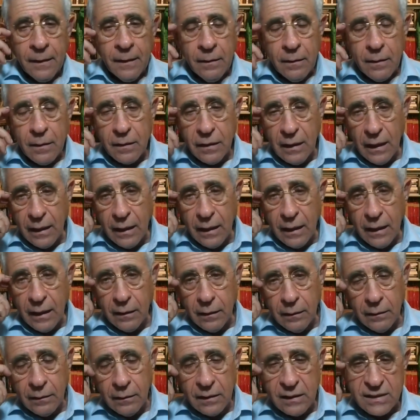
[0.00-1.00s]

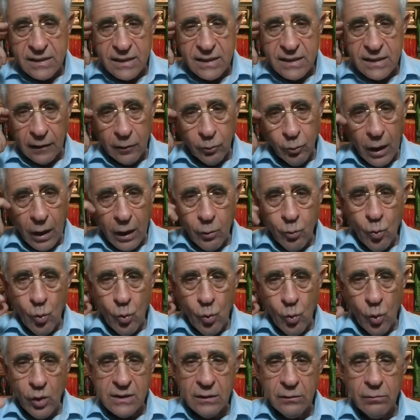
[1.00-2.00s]
then the second one
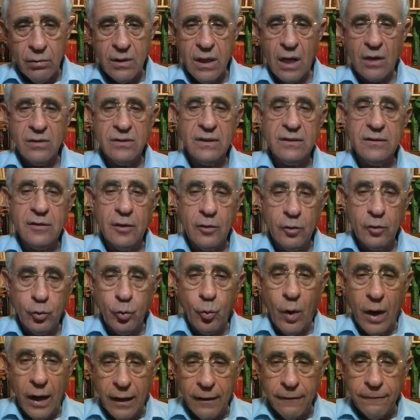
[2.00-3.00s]
was in
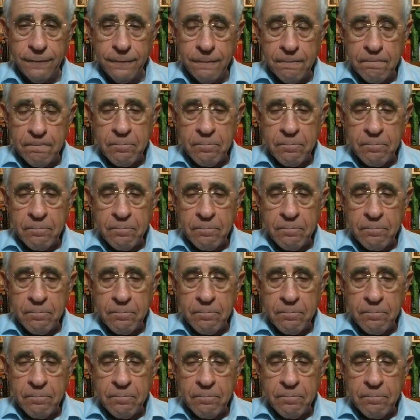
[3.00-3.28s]
2012,